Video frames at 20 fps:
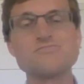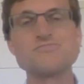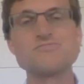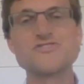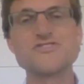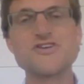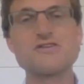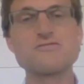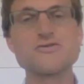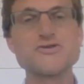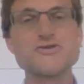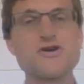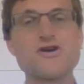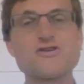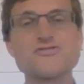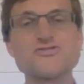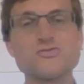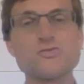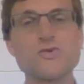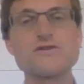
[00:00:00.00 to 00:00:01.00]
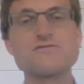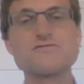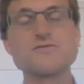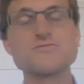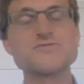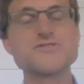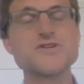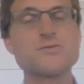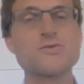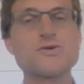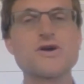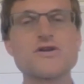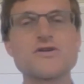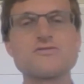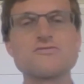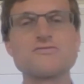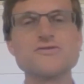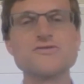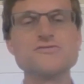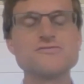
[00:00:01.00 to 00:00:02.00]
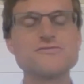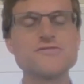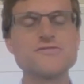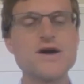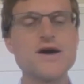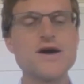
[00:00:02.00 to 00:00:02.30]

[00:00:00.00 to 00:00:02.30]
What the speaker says: several yards away from someone on a roof.